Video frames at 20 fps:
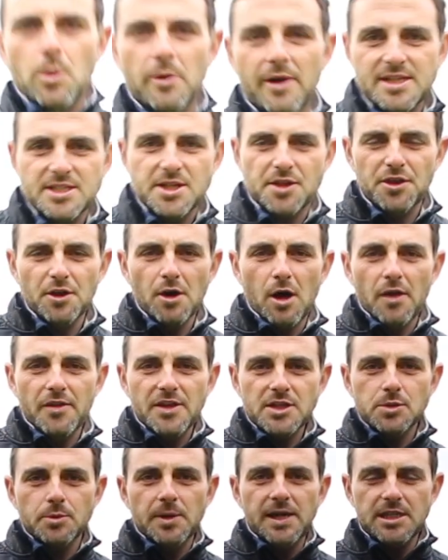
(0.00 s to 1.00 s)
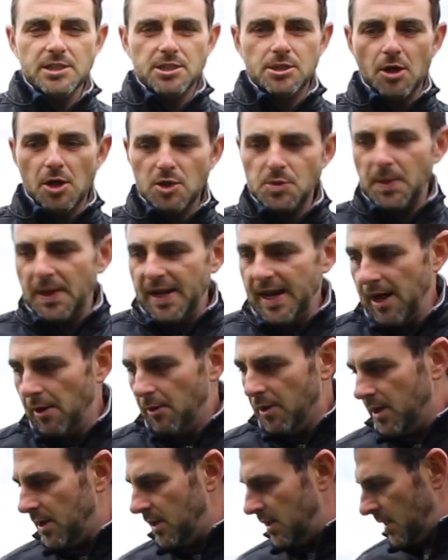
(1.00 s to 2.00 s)
Whereas I thought this week Scott's been
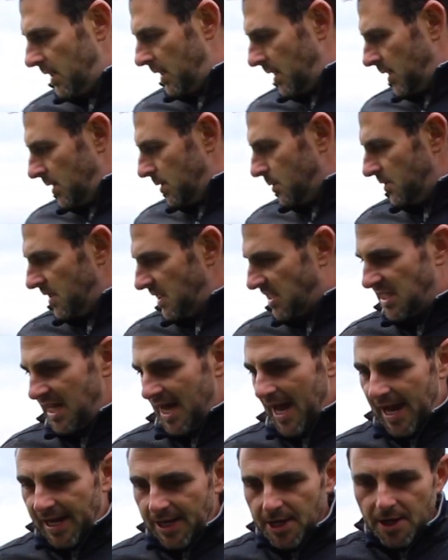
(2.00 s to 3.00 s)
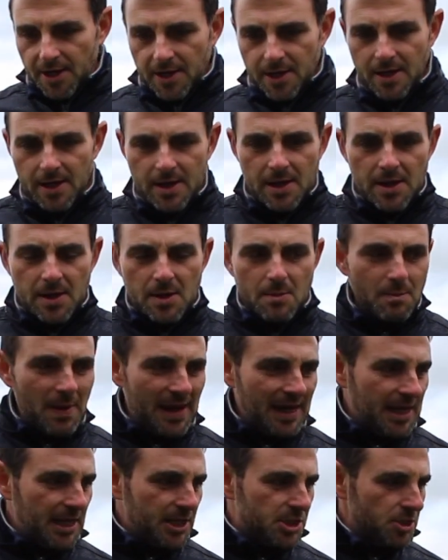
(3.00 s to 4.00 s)
out with the tiner
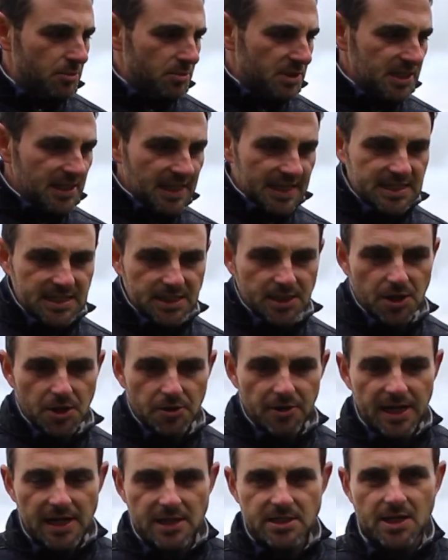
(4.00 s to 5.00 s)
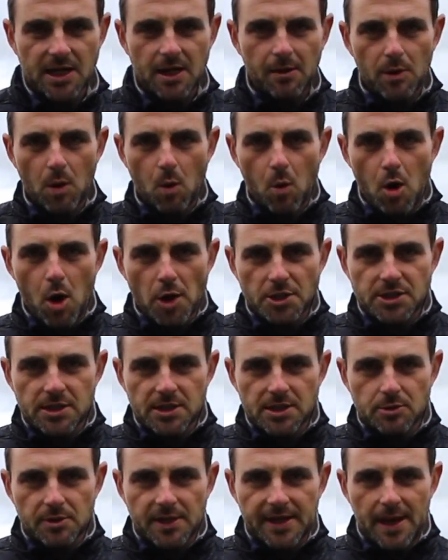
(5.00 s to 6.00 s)
making some slits in the greens to help the water
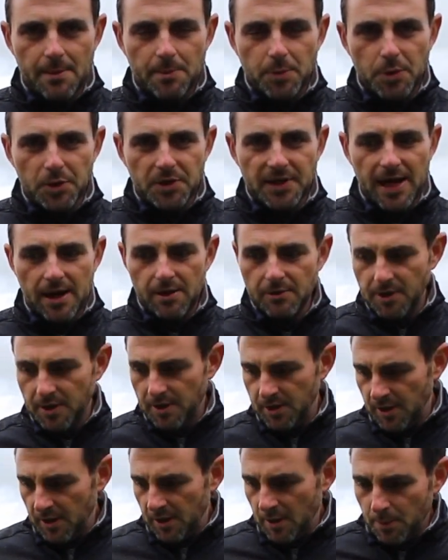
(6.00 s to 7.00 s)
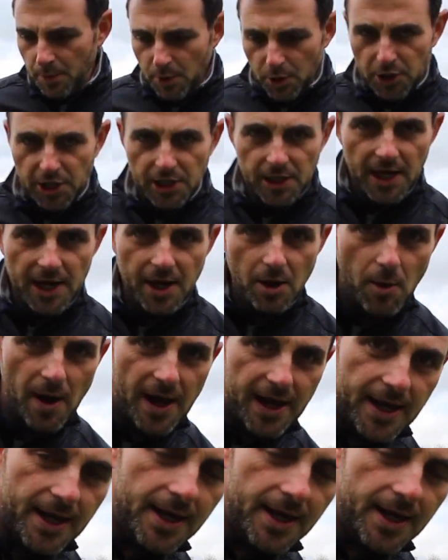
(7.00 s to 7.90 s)
that's going to get put down percolate away.